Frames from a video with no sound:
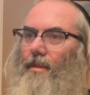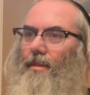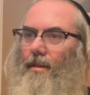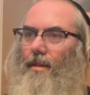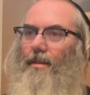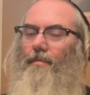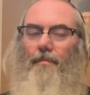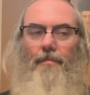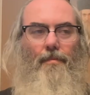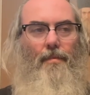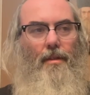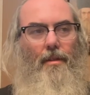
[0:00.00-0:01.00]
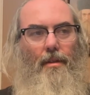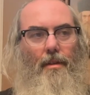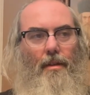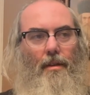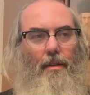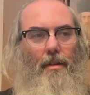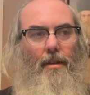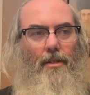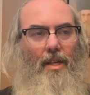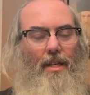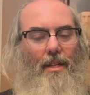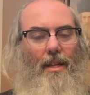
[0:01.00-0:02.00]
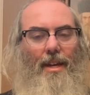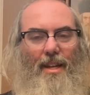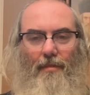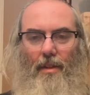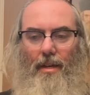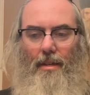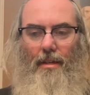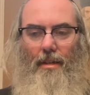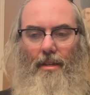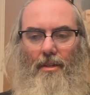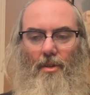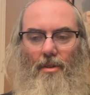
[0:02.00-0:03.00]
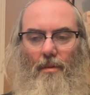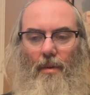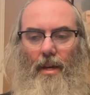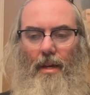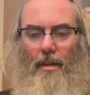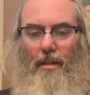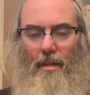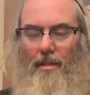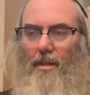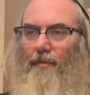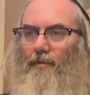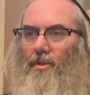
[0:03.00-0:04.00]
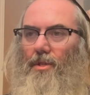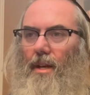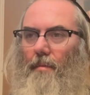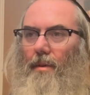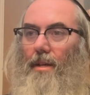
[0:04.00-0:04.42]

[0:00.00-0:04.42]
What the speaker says: Yeah? So that's kind of like, in a certain way, that's like a first step.